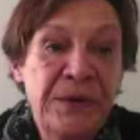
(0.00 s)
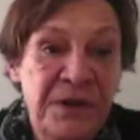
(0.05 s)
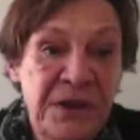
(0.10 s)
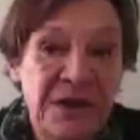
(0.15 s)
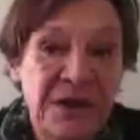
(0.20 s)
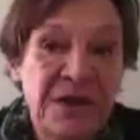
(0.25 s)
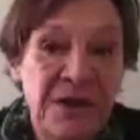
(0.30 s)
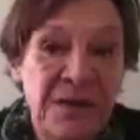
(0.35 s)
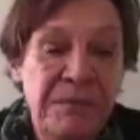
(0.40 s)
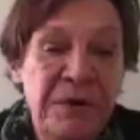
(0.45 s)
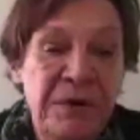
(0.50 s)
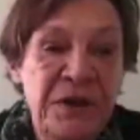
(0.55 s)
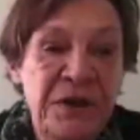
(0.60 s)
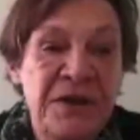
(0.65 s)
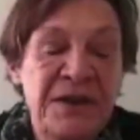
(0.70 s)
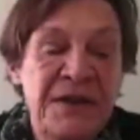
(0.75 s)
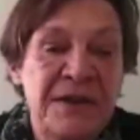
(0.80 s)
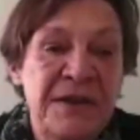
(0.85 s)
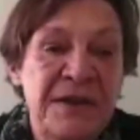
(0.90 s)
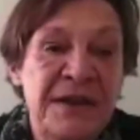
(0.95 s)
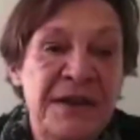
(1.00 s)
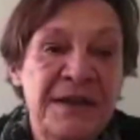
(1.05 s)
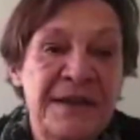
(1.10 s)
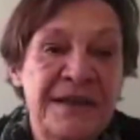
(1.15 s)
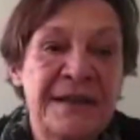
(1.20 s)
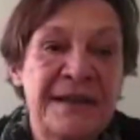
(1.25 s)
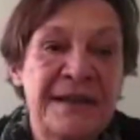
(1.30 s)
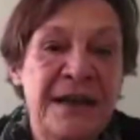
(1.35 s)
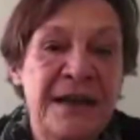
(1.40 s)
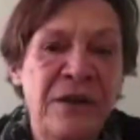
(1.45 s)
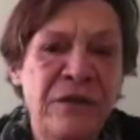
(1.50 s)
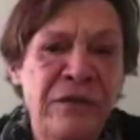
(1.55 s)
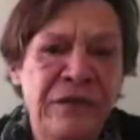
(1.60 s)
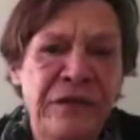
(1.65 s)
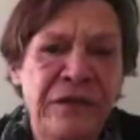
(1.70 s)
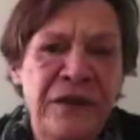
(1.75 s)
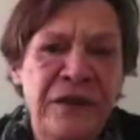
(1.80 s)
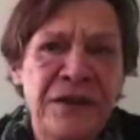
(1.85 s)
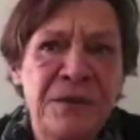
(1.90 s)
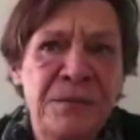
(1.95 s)
The DPTT itself
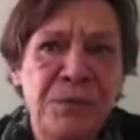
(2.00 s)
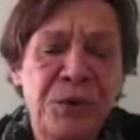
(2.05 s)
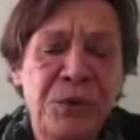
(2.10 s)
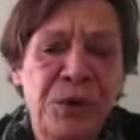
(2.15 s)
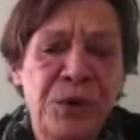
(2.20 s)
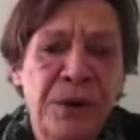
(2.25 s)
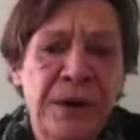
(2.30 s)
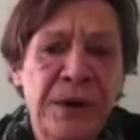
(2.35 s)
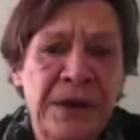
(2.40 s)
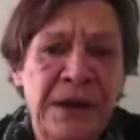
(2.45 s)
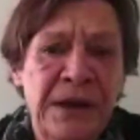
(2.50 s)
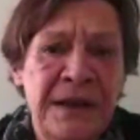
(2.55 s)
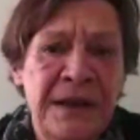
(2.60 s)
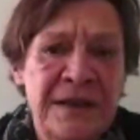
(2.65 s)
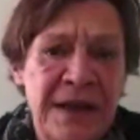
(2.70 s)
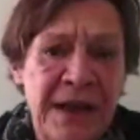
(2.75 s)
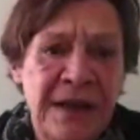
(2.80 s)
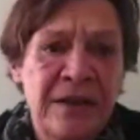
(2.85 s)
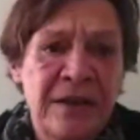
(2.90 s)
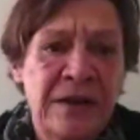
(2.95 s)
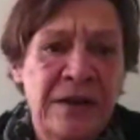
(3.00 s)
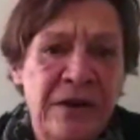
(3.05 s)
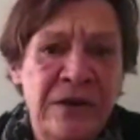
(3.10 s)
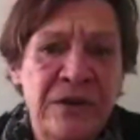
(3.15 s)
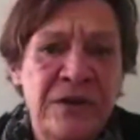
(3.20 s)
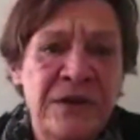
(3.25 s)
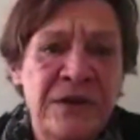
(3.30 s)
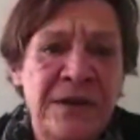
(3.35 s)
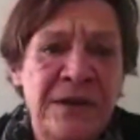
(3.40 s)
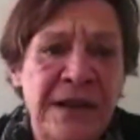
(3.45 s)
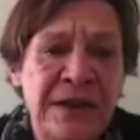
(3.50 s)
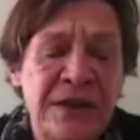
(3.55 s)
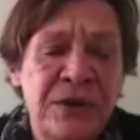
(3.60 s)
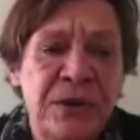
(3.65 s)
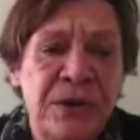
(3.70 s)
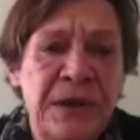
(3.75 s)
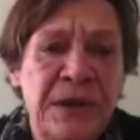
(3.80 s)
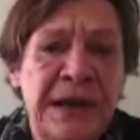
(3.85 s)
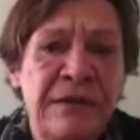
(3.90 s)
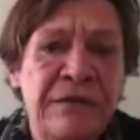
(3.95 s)
is more at the
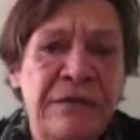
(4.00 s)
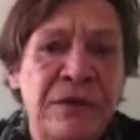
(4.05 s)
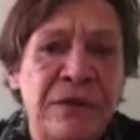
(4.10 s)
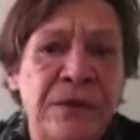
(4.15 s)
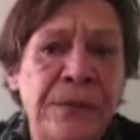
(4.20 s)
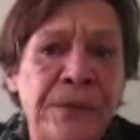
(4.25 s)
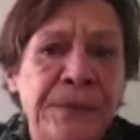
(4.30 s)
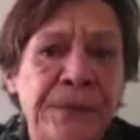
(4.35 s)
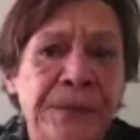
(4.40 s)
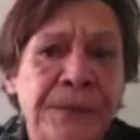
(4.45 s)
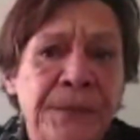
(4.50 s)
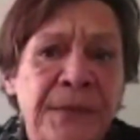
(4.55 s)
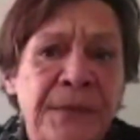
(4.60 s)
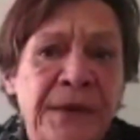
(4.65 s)
continental level,